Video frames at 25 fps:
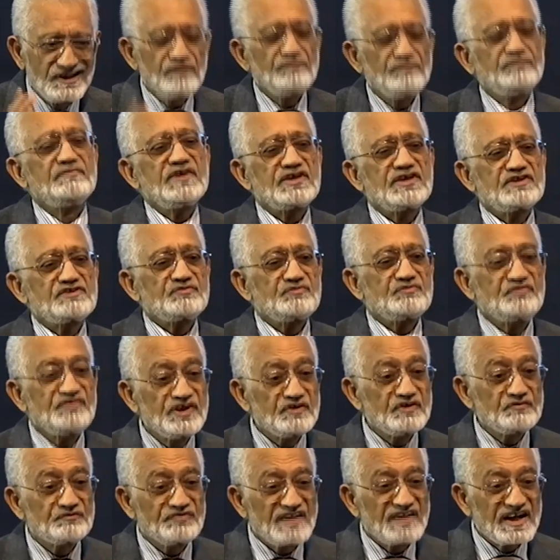us the
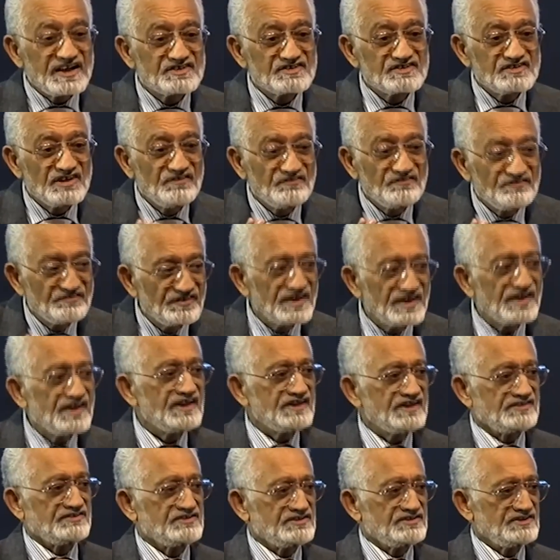facts and
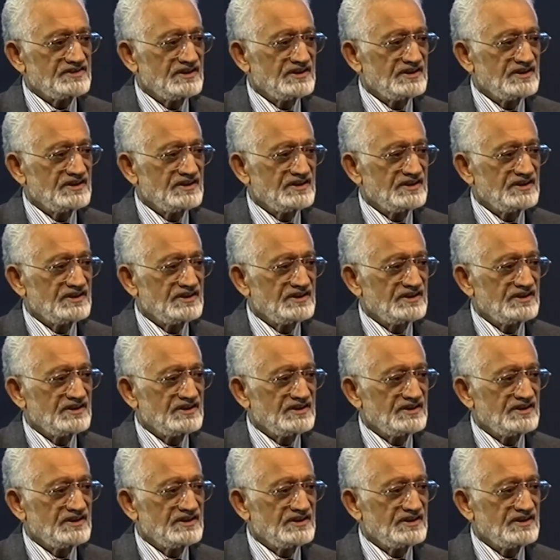figures